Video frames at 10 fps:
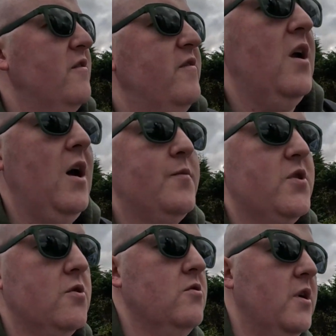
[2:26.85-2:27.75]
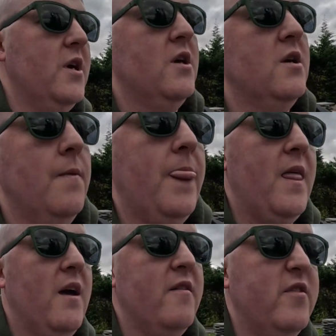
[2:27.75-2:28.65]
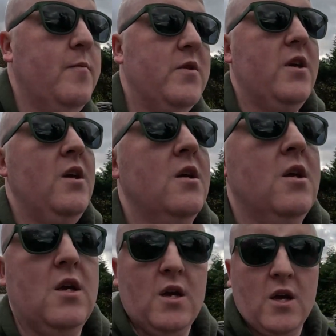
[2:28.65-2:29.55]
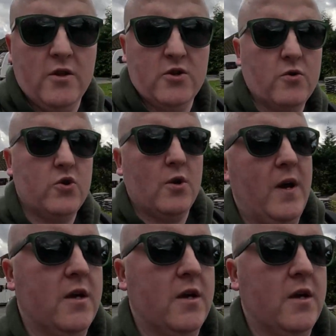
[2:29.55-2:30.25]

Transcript: for absolutely everybody, and there's also a bit